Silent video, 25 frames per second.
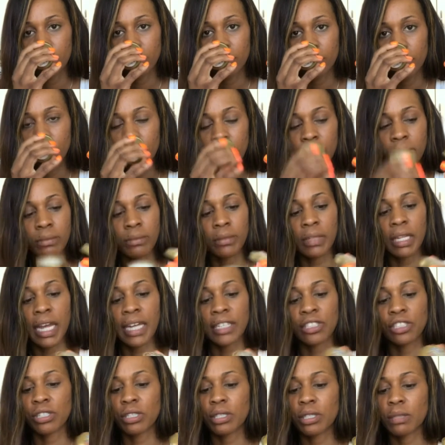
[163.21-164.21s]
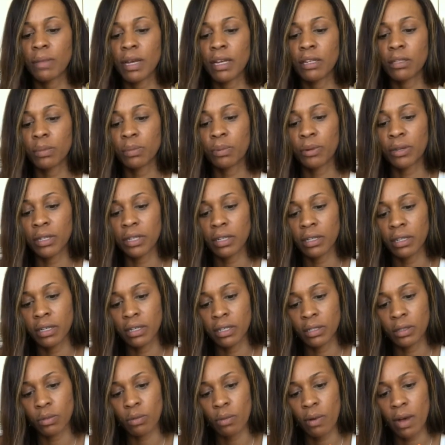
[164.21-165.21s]
It actually smells pretty good
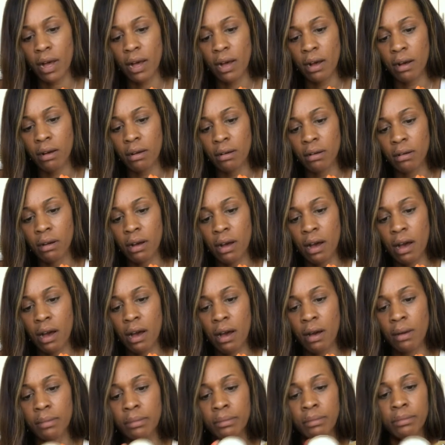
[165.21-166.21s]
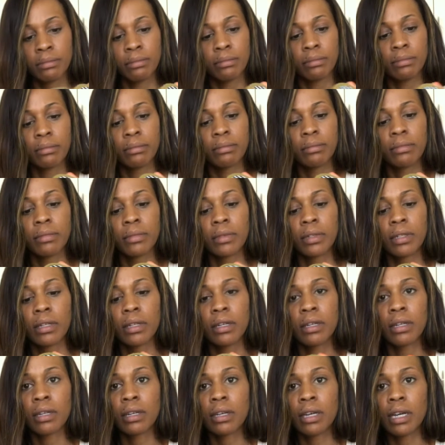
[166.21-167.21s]
as well.
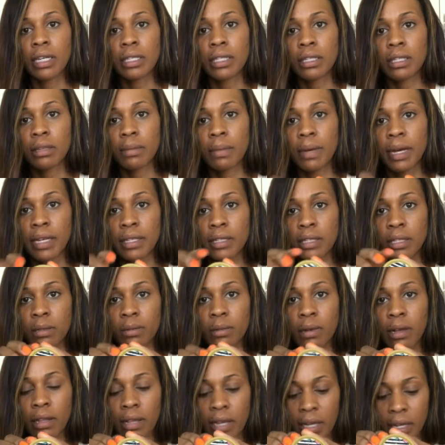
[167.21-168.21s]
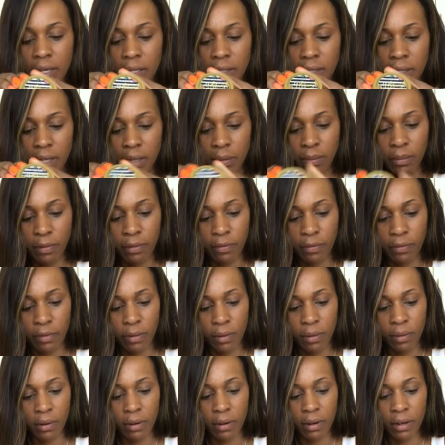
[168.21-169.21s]
Customized as well, like I said
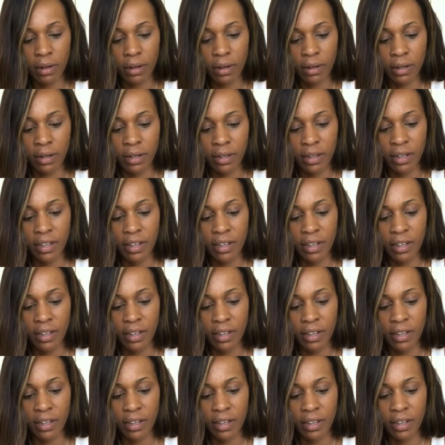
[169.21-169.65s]
before.